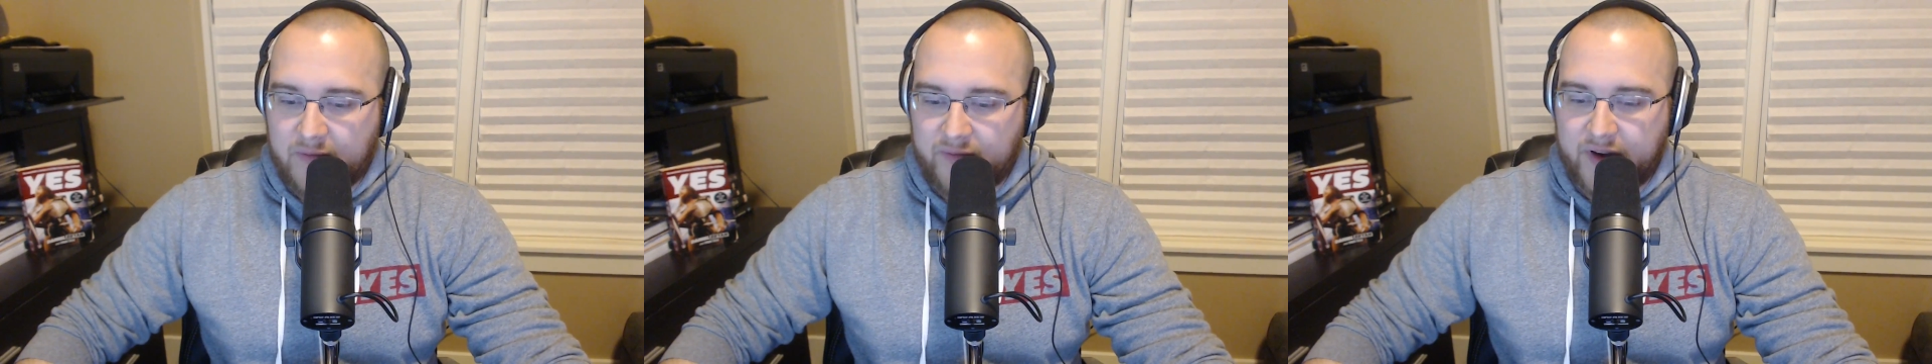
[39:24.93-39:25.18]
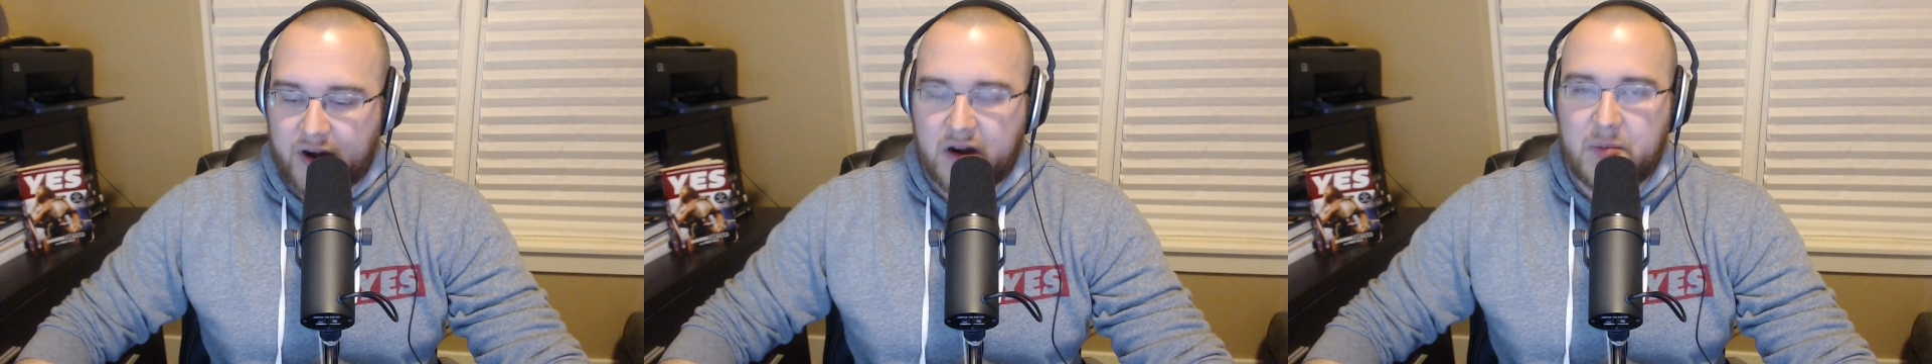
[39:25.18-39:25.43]

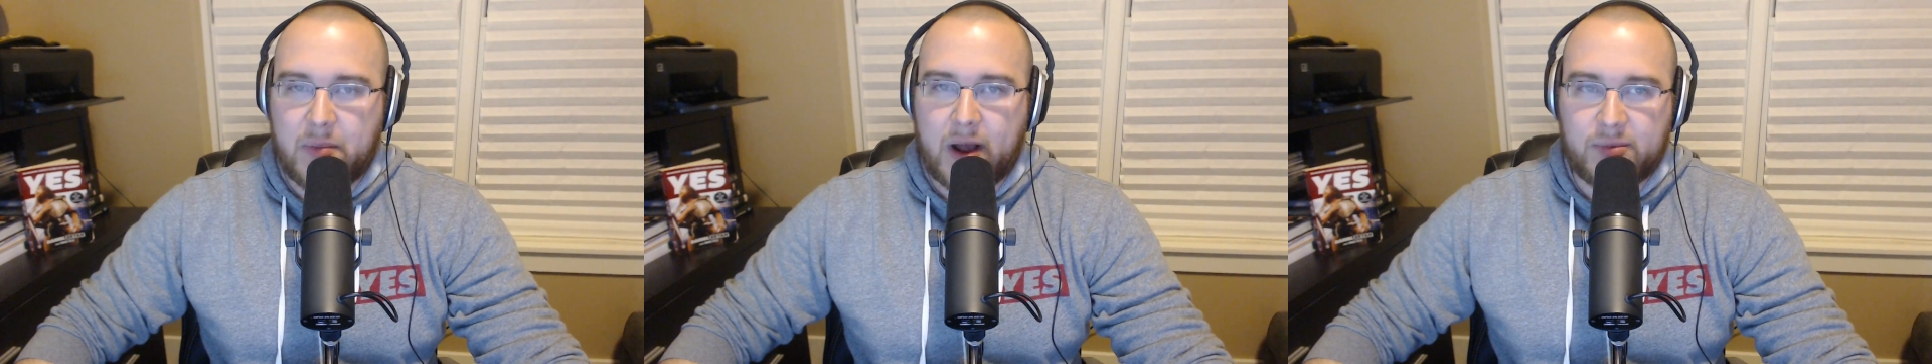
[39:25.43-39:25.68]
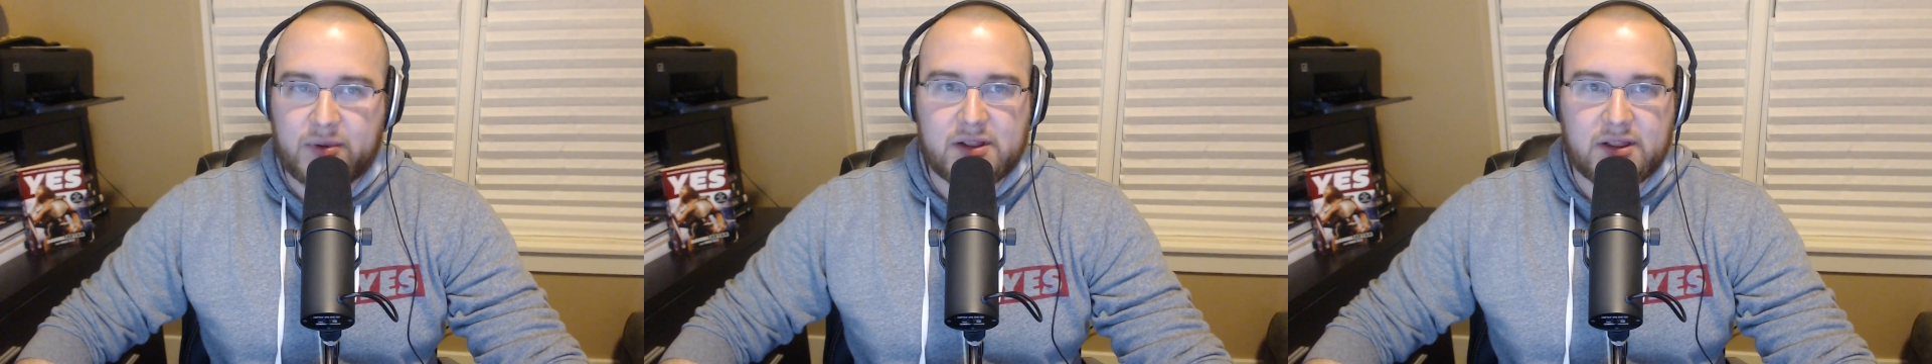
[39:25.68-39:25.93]
very
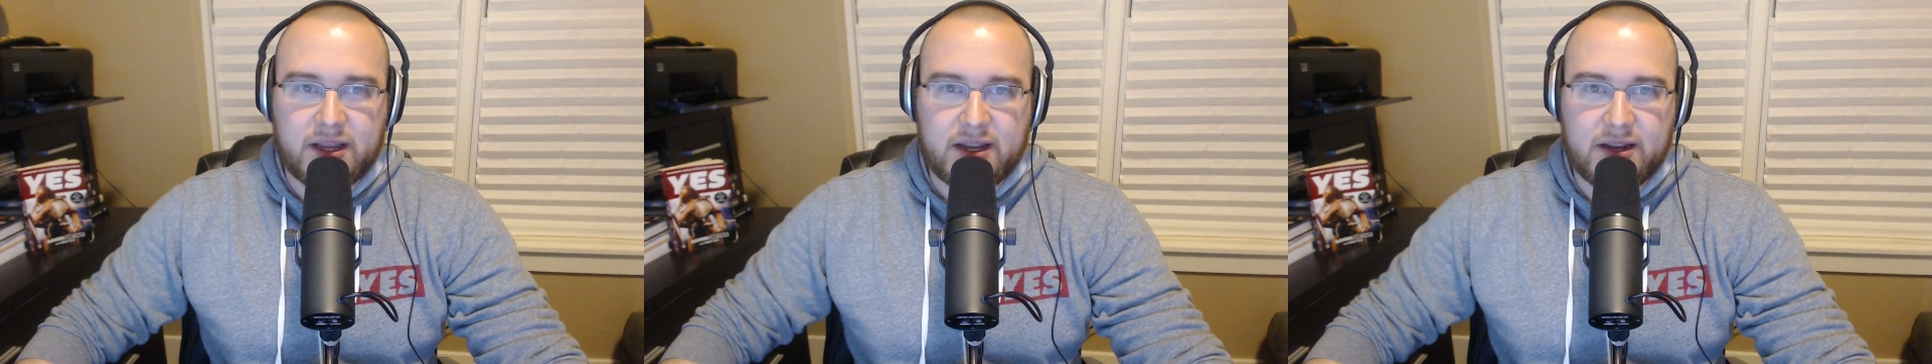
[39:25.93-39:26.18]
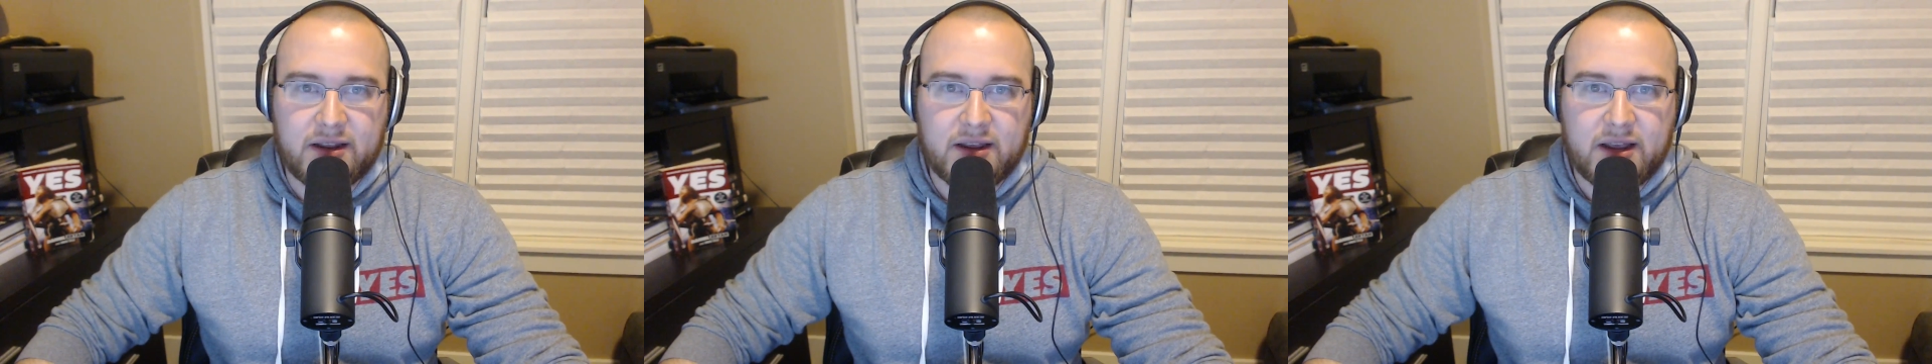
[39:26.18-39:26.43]

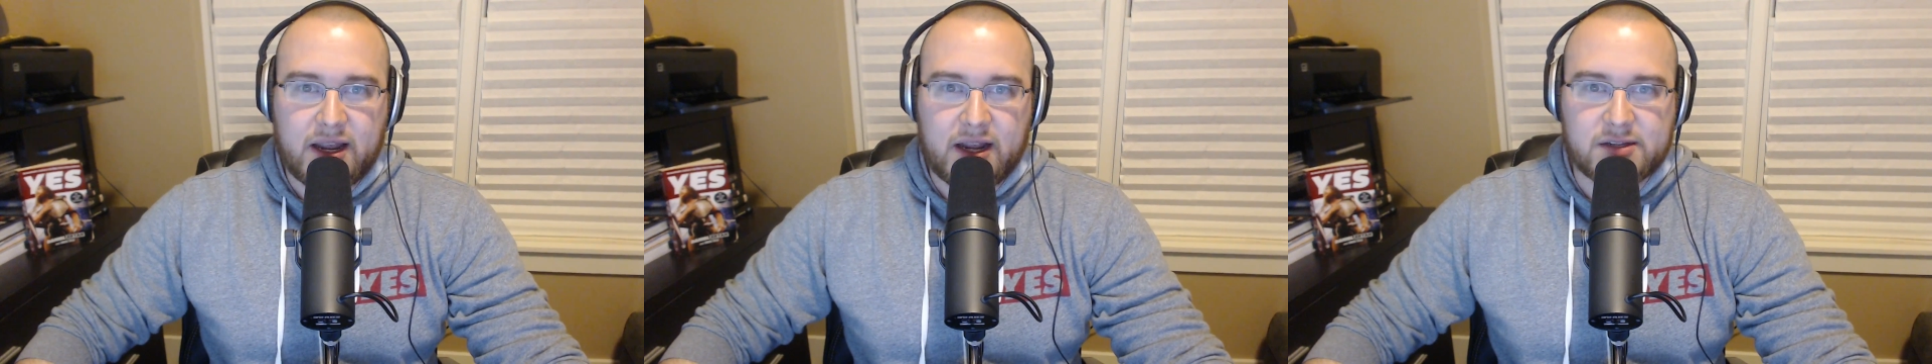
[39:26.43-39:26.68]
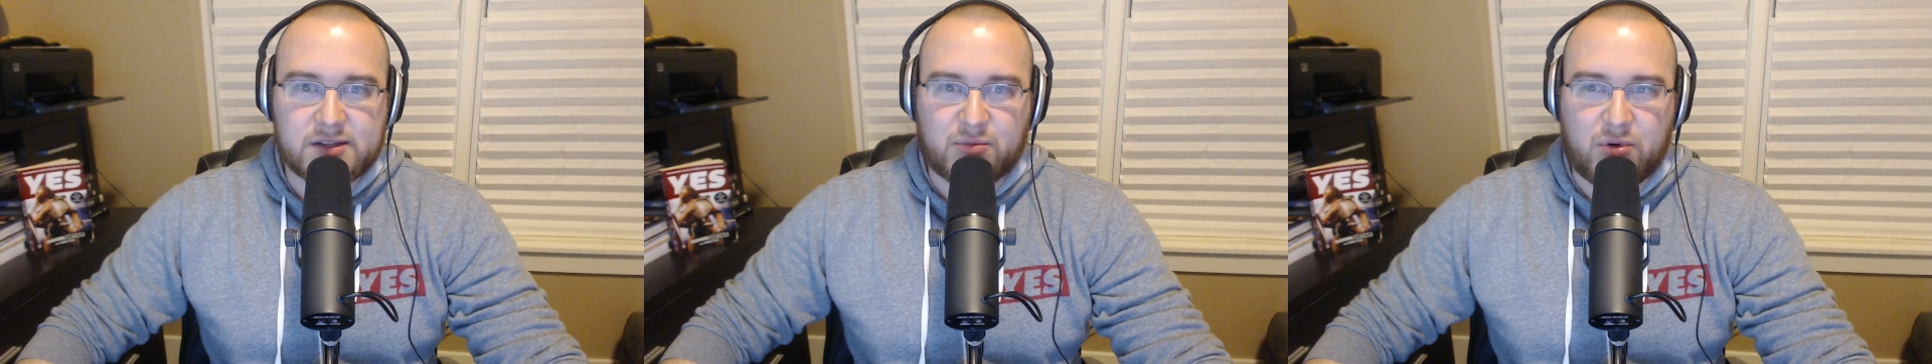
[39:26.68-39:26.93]
publicly
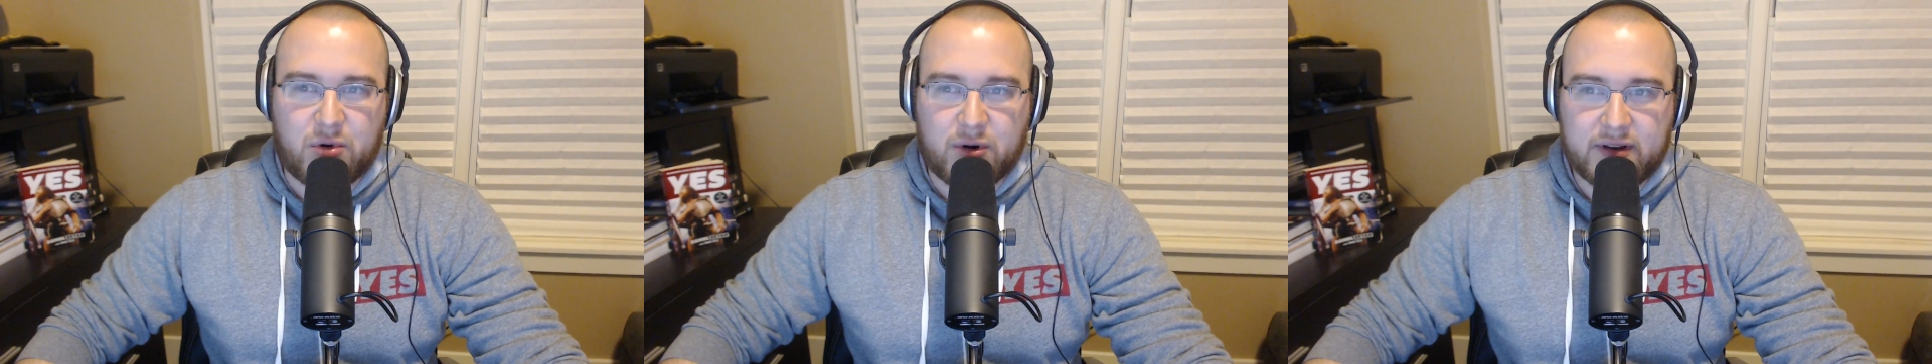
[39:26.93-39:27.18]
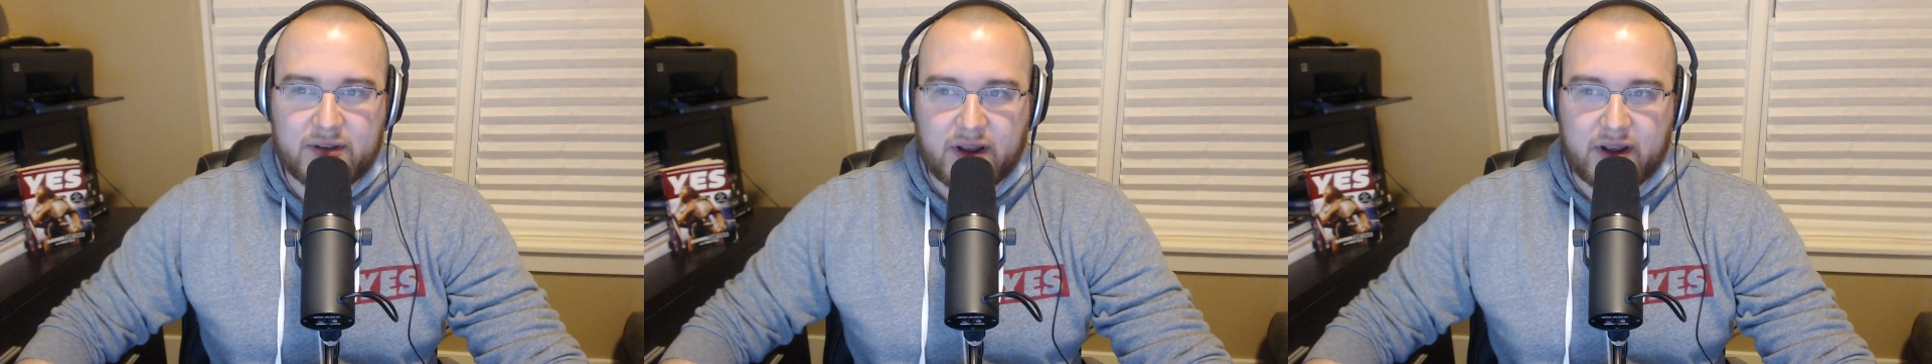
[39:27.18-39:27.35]
in support